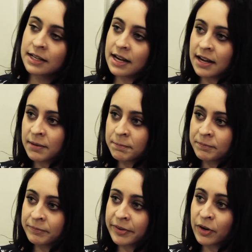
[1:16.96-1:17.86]

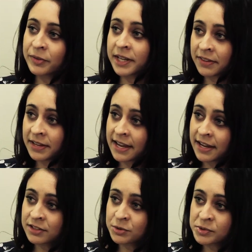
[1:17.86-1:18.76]
On the other
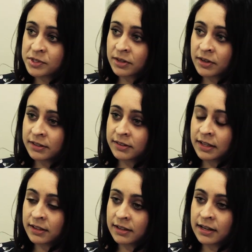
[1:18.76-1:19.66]
hand also, I
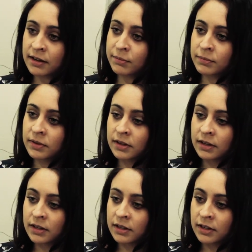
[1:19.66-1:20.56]
think you
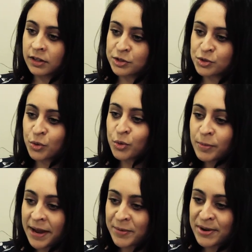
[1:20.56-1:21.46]
know, it's not all
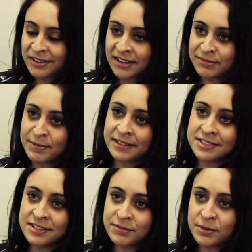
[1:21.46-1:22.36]
about work-life
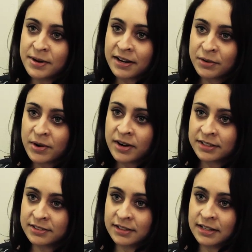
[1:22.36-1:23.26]
balance, and if you are
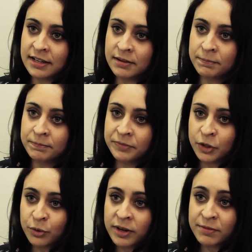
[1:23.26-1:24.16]
quite
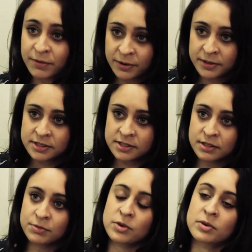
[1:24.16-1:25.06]
career-focused,
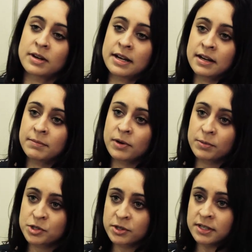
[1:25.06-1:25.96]
you've got
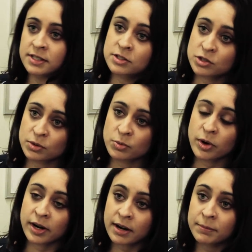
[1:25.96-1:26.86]
opportunities to
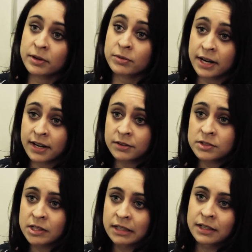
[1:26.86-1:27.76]
work up and
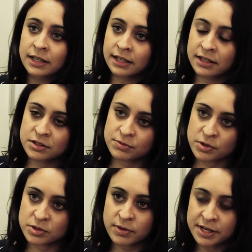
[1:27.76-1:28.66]
around and get a
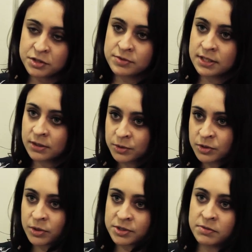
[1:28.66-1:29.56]
diverse range of skills
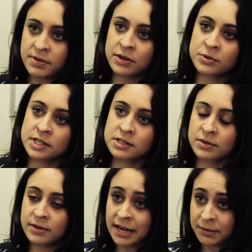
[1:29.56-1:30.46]
across the faculty
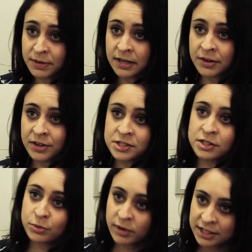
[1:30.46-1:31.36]
to an admin area, to
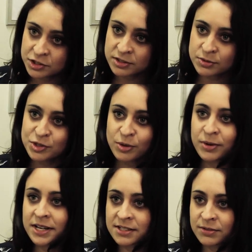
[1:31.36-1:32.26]
the regions, which
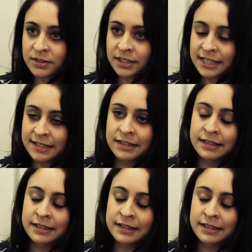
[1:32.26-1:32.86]
operate differently.